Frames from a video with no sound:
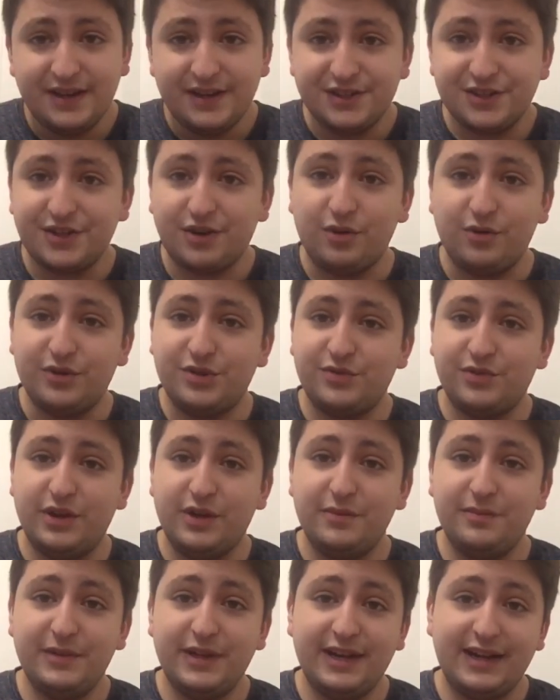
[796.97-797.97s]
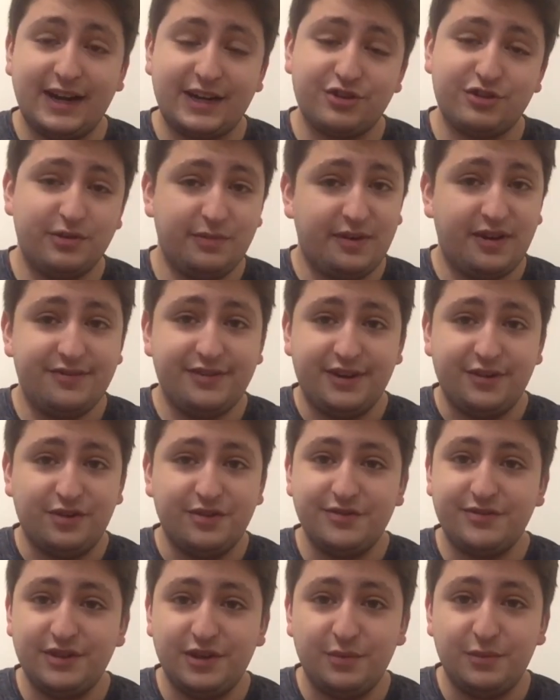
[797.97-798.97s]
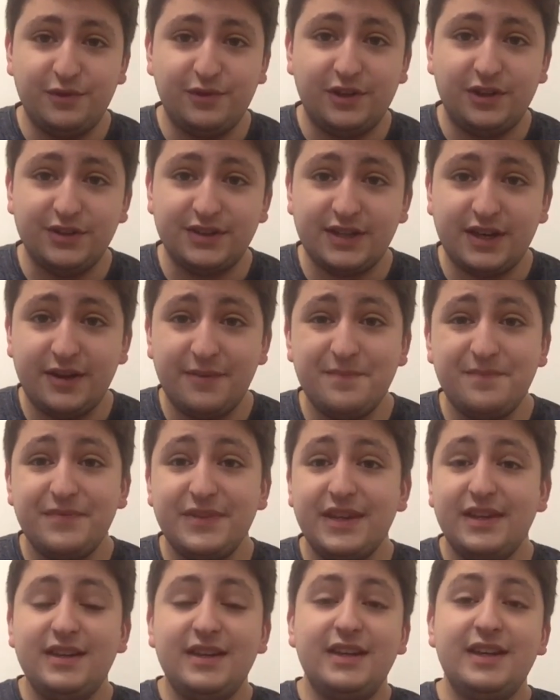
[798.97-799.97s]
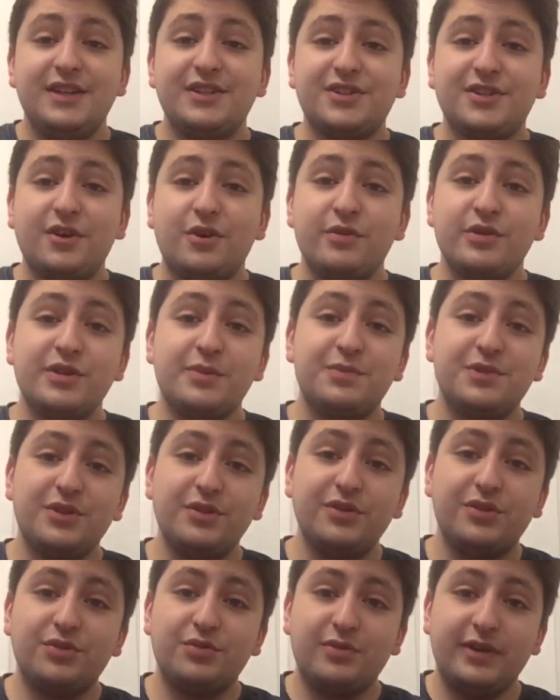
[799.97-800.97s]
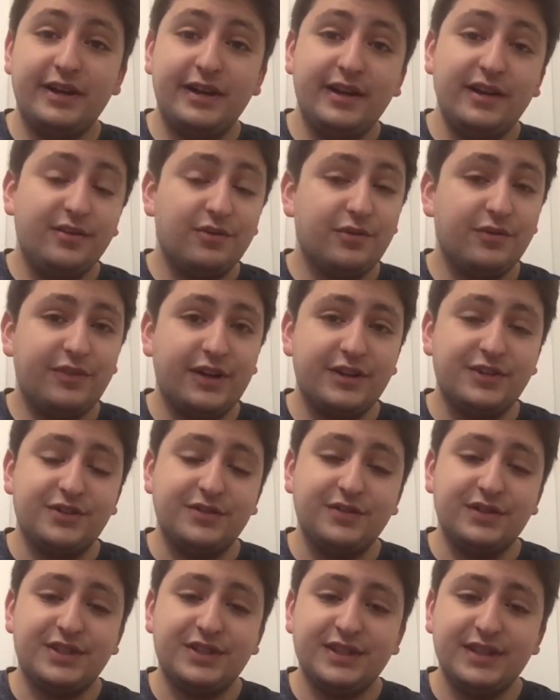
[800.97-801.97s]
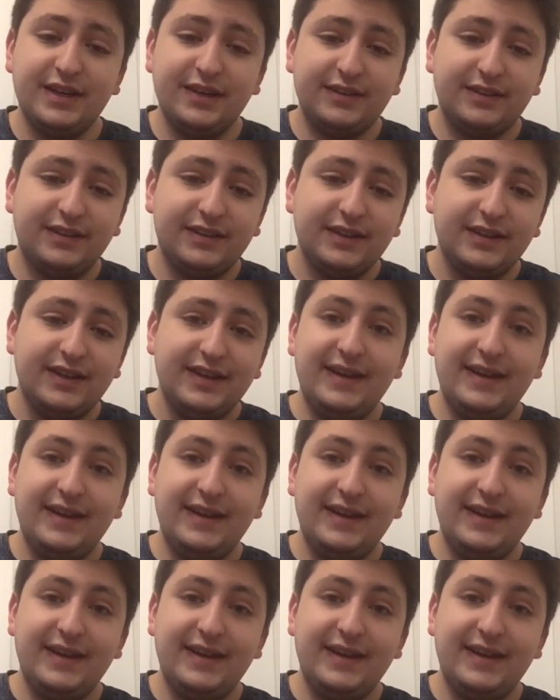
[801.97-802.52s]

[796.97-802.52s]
Star Wars film, and actually my favorite film of all time, is Star Wars Episode 3, Revenge of the Sith.